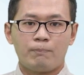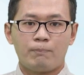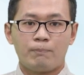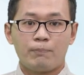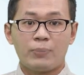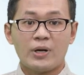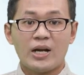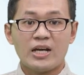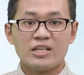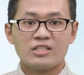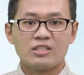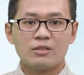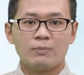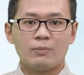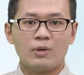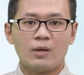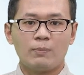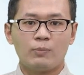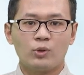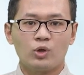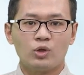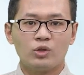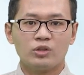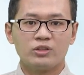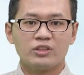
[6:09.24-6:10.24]
plasma
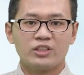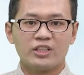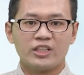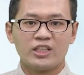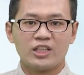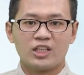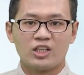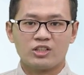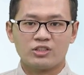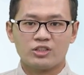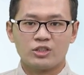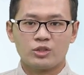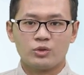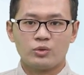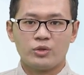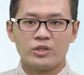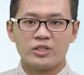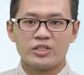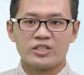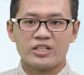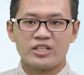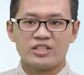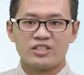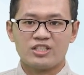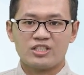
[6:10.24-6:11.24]
protein
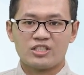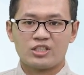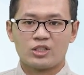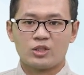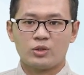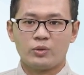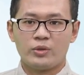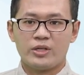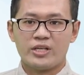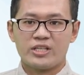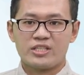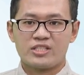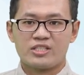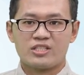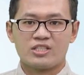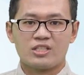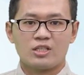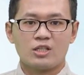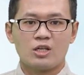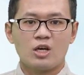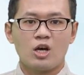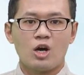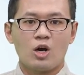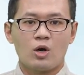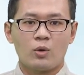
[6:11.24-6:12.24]
concentration decreases,
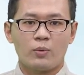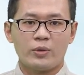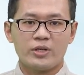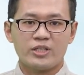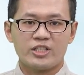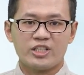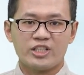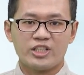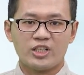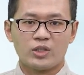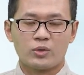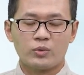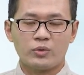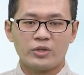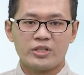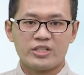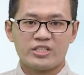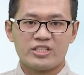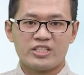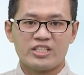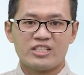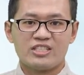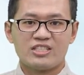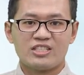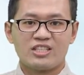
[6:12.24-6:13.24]
which
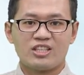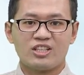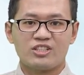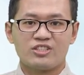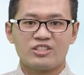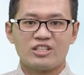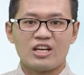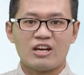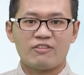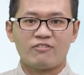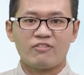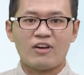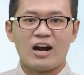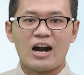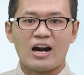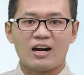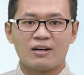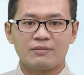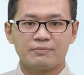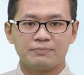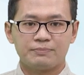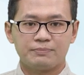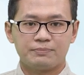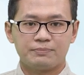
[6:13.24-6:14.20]
increases the GFR.